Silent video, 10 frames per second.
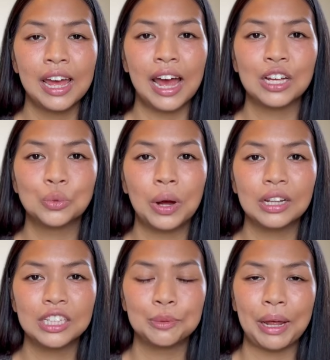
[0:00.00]
as
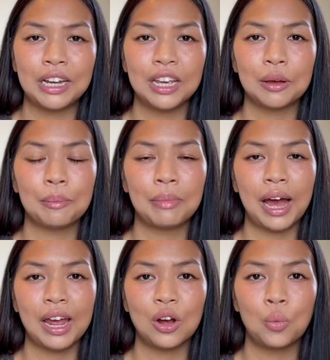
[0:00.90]
well as spending
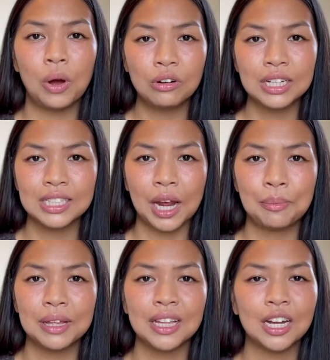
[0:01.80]
my wellness
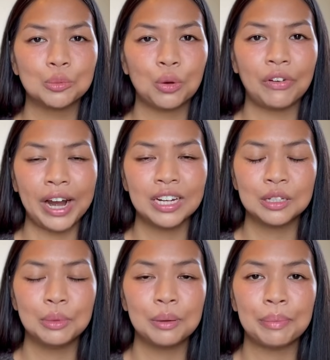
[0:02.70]
stipend that is provided
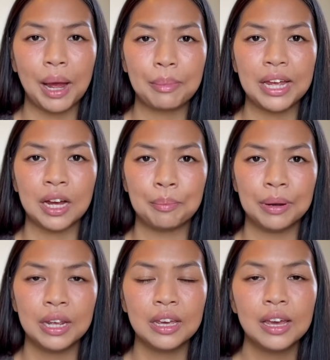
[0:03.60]
to me by my
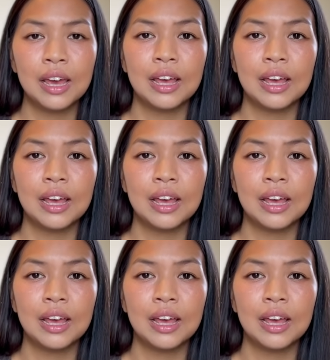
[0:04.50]
company.